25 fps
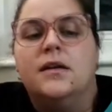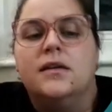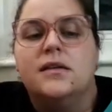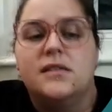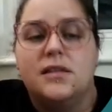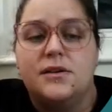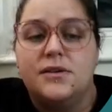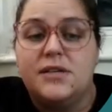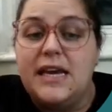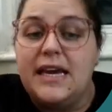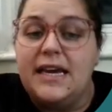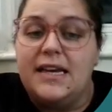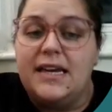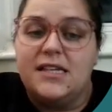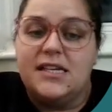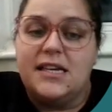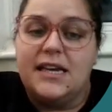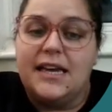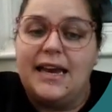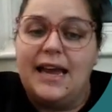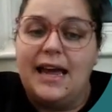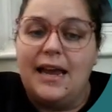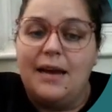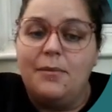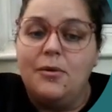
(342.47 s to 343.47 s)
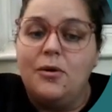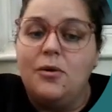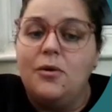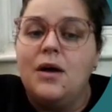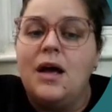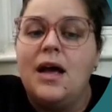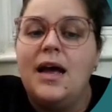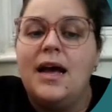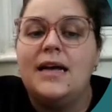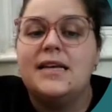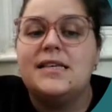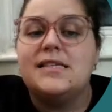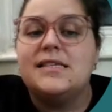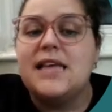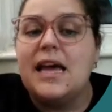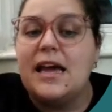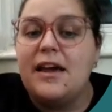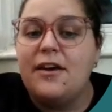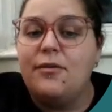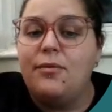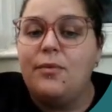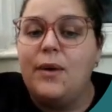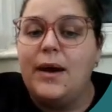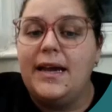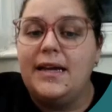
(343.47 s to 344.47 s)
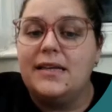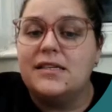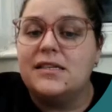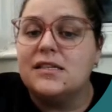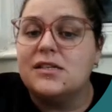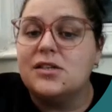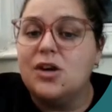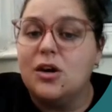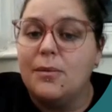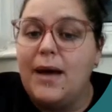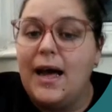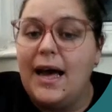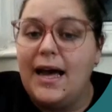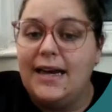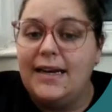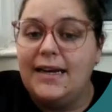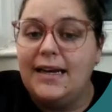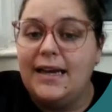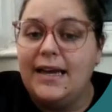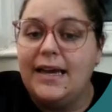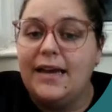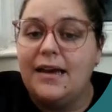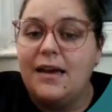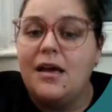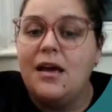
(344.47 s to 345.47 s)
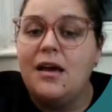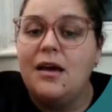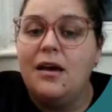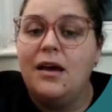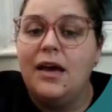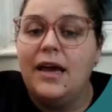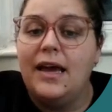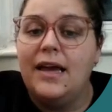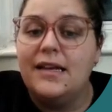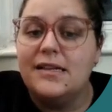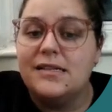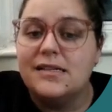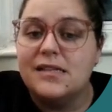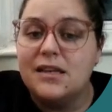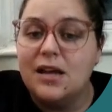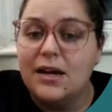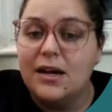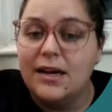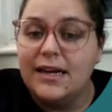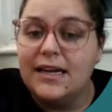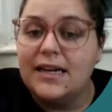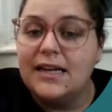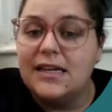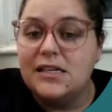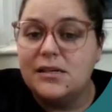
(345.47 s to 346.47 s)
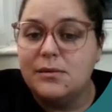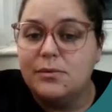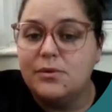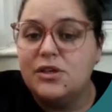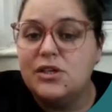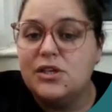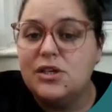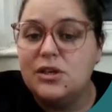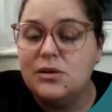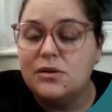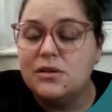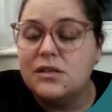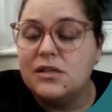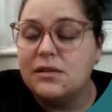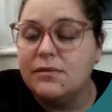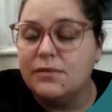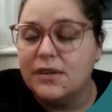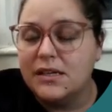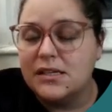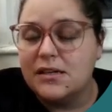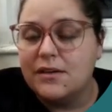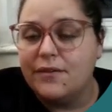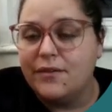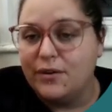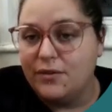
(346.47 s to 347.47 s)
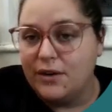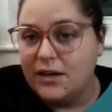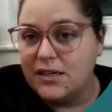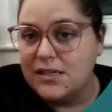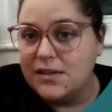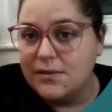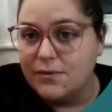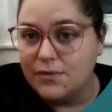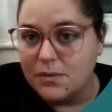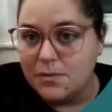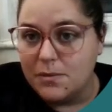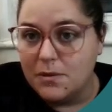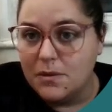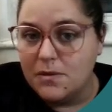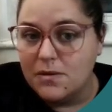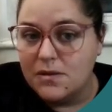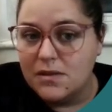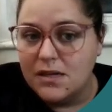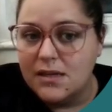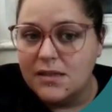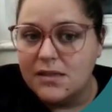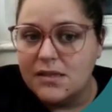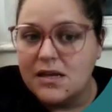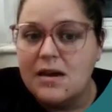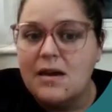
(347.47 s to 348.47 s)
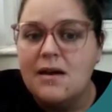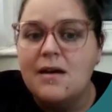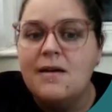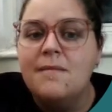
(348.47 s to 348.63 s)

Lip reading: So teaching an animal a safe way to stop handling is likely to reduce the risk of aggressive responses.